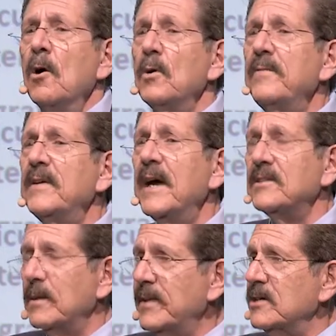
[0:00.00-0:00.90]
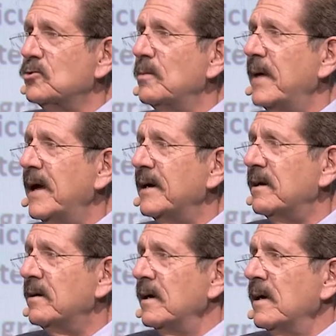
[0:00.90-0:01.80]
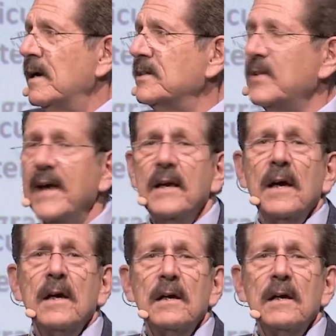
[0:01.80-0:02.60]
Or even not something as dramatic as that.